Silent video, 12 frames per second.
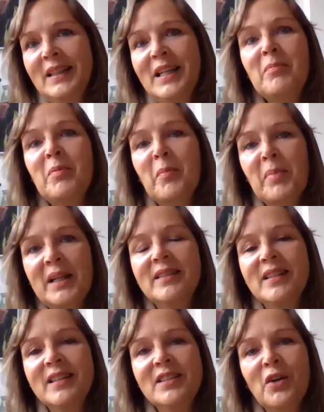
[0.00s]

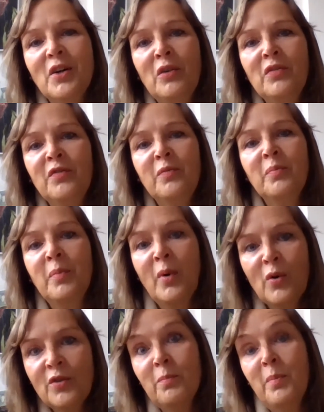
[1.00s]
capabilities of
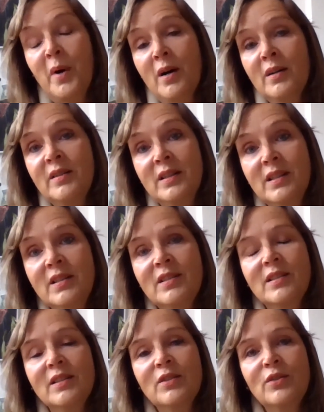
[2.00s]
both
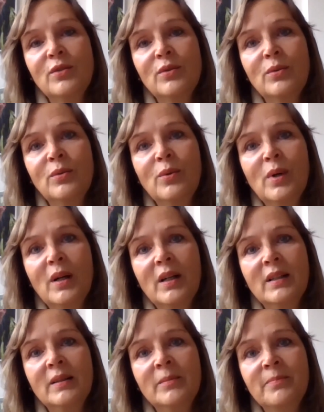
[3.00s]
parties to
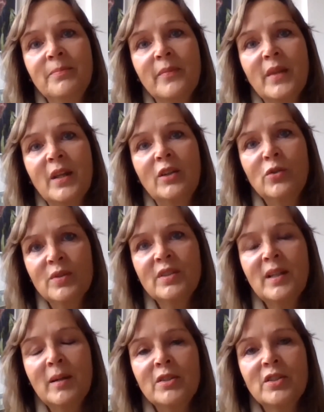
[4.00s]

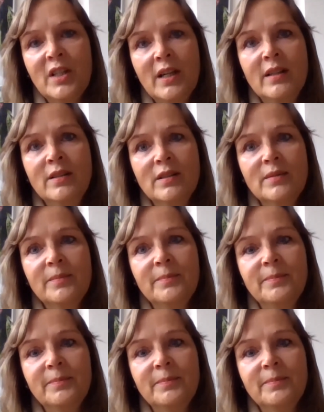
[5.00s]
establish change.